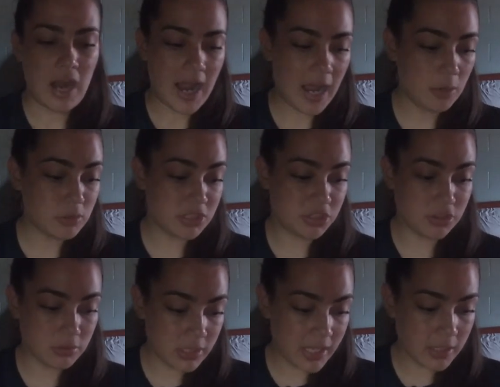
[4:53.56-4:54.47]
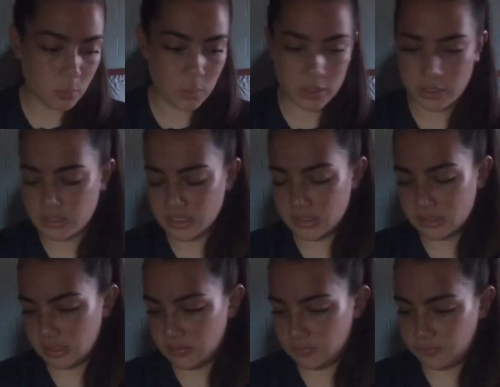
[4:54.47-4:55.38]
how does your leg work?
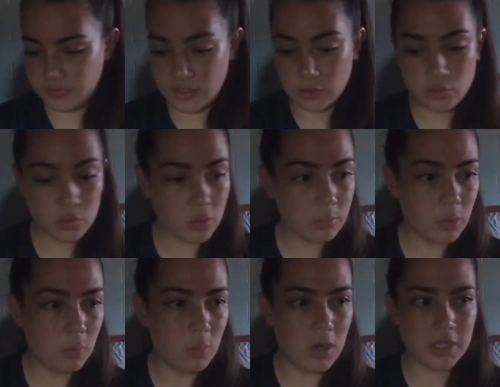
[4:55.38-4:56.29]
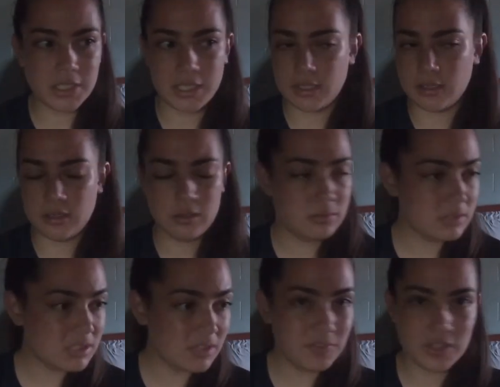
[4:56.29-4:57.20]
Does it feel normal walking?
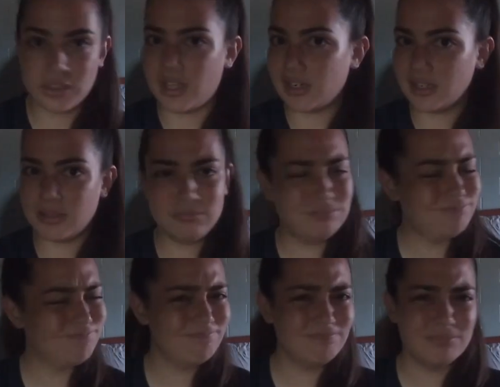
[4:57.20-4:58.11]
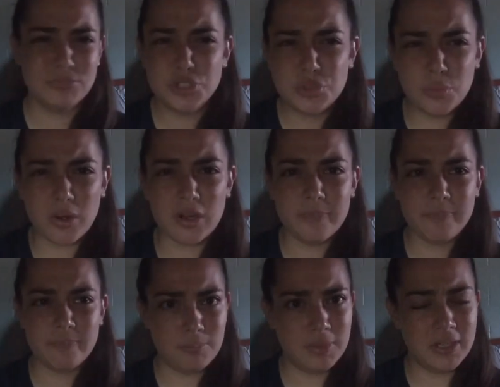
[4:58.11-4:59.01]
Stuff like that. Sure.
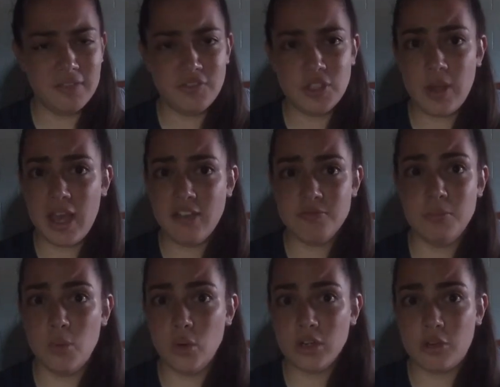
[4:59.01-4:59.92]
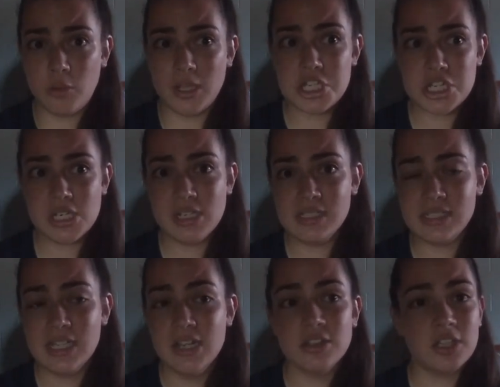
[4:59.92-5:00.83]
But if you have more
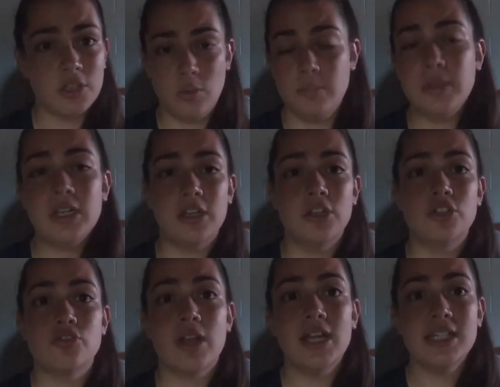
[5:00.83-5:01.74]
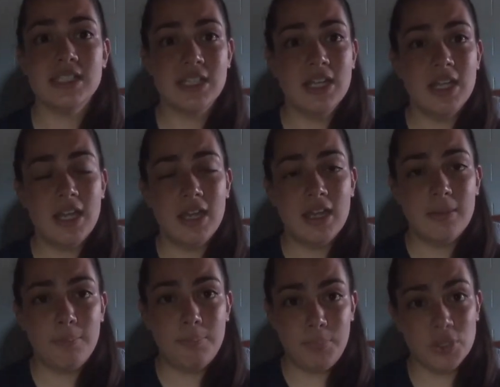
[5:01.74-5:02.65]
questions that you want me to address,
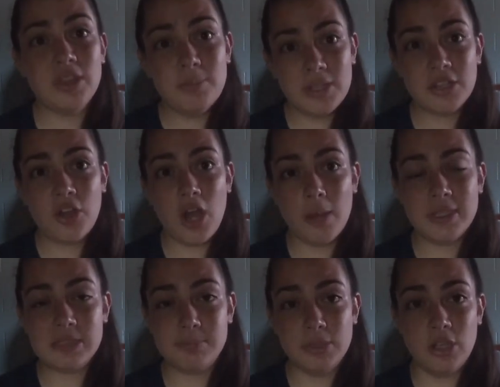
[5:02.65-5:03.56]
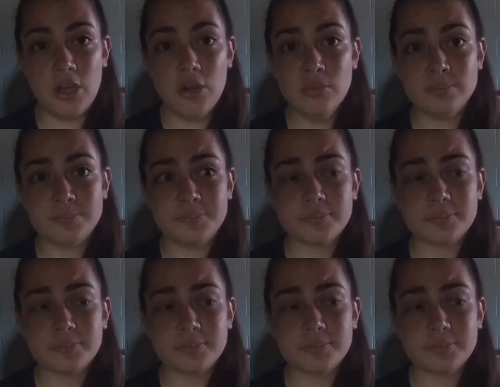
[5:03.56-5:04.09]
put them in the comments below.